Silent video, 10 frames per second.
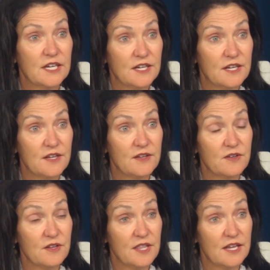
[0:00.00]

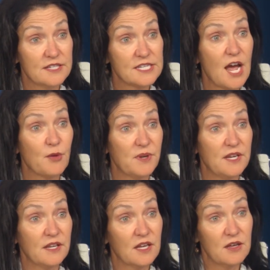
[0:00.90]
that is
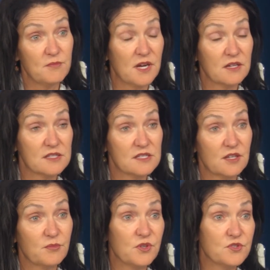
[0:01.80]
happening amongst
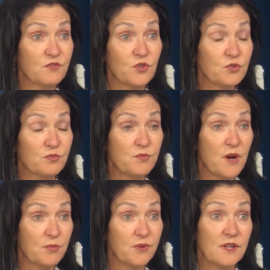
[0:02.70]
their most vulnerable
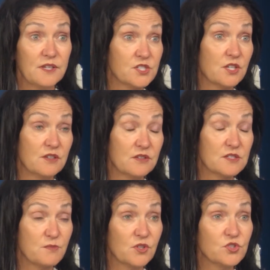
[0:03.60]
population,
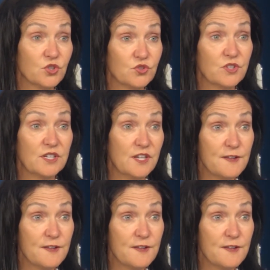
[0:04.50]
small children and